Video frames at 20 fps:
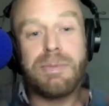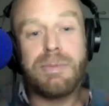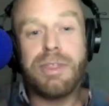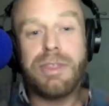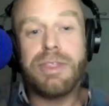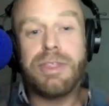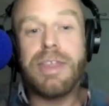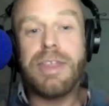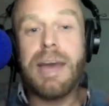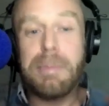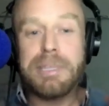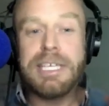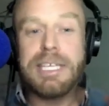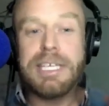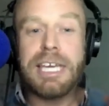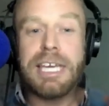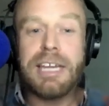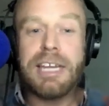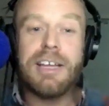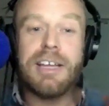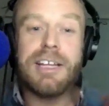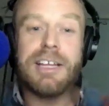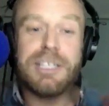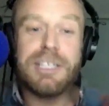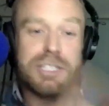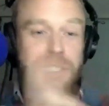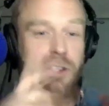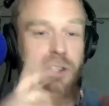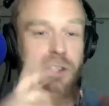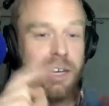that particular
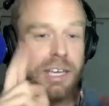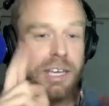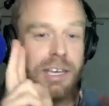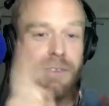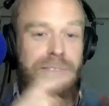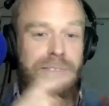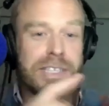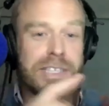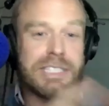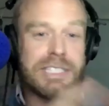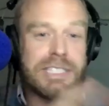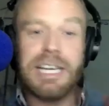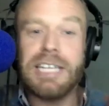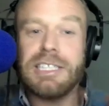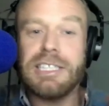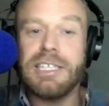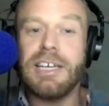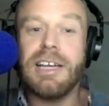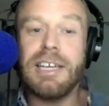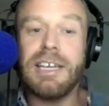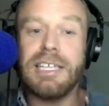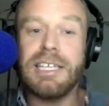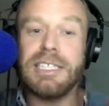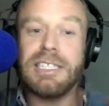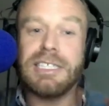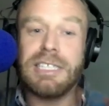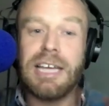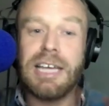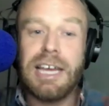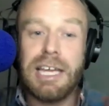psychic investigator
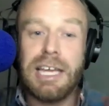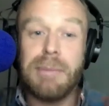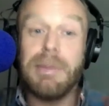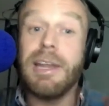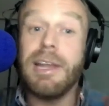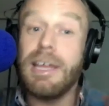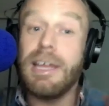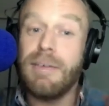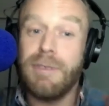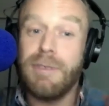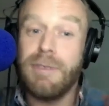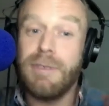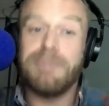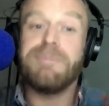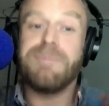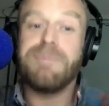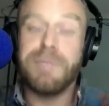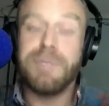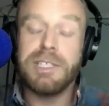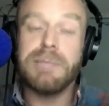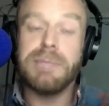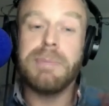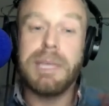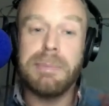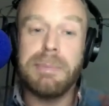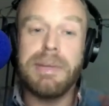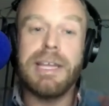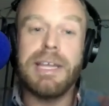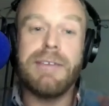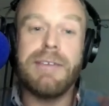is a believer, is a
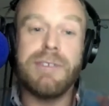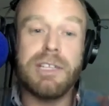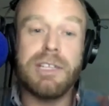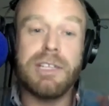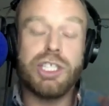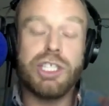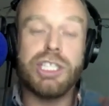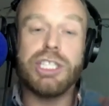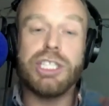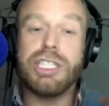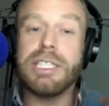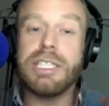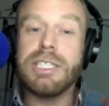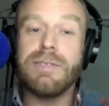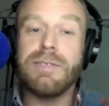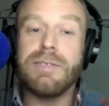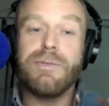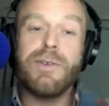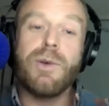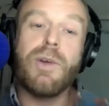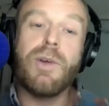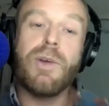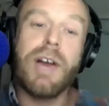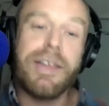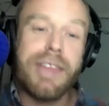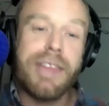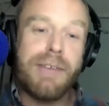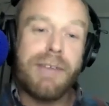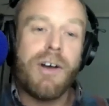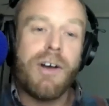big believer. It just doesn't feel like
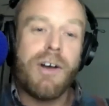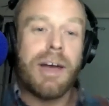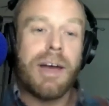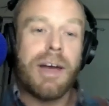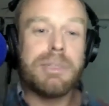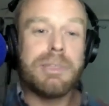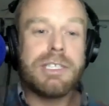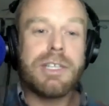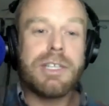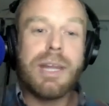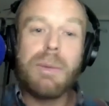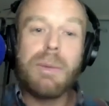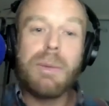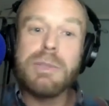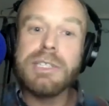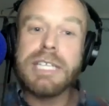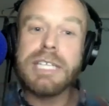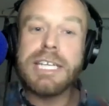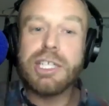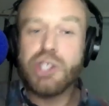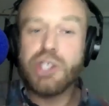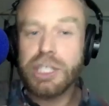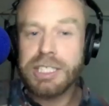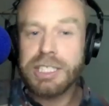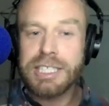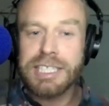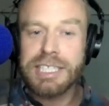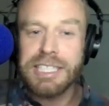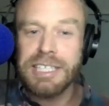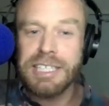they vibed. So that was
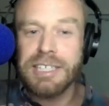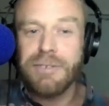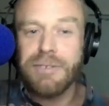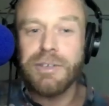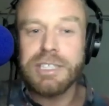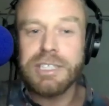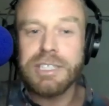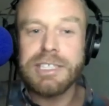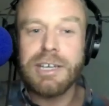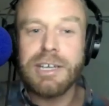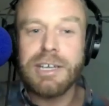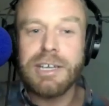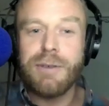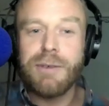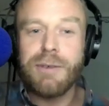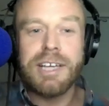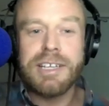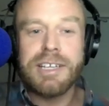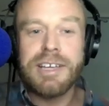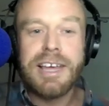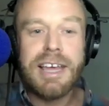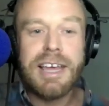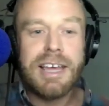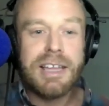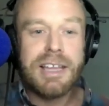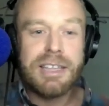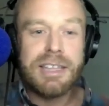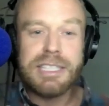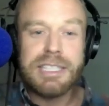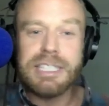interesting in and of itself. Like,
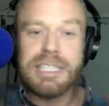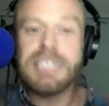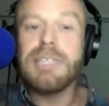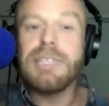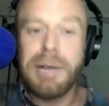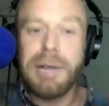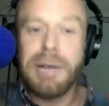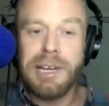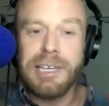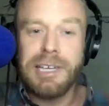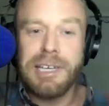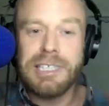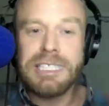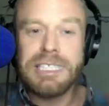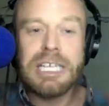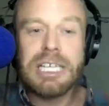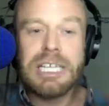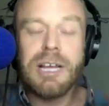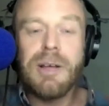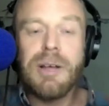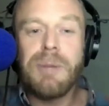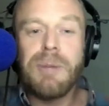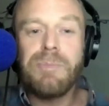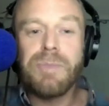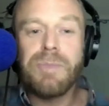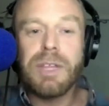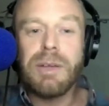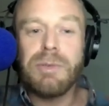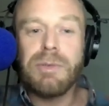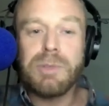this is the police
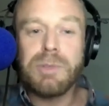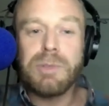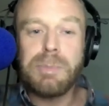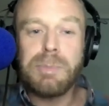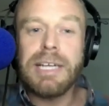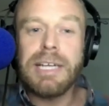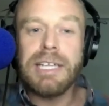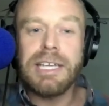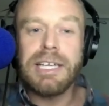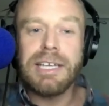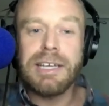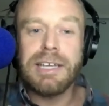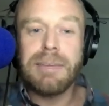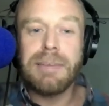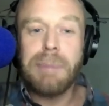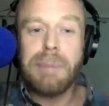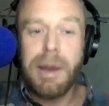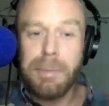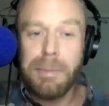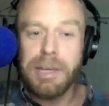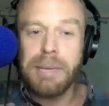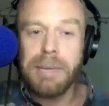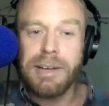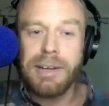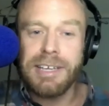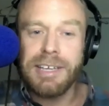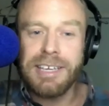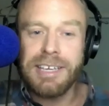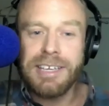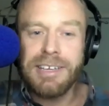spending public
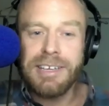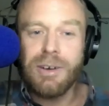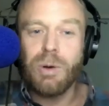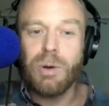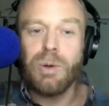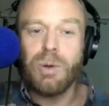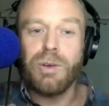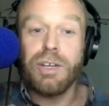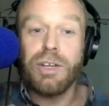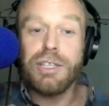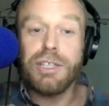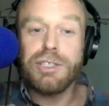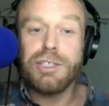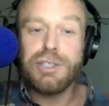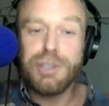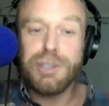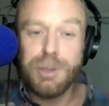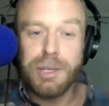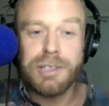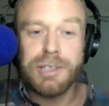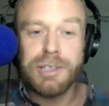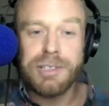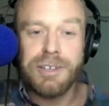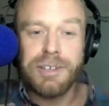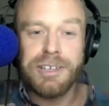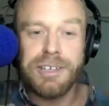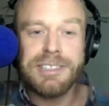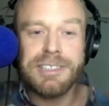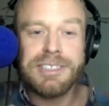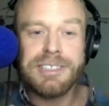money on
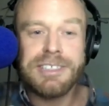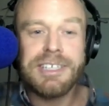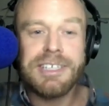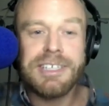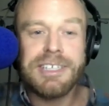pseudoscience.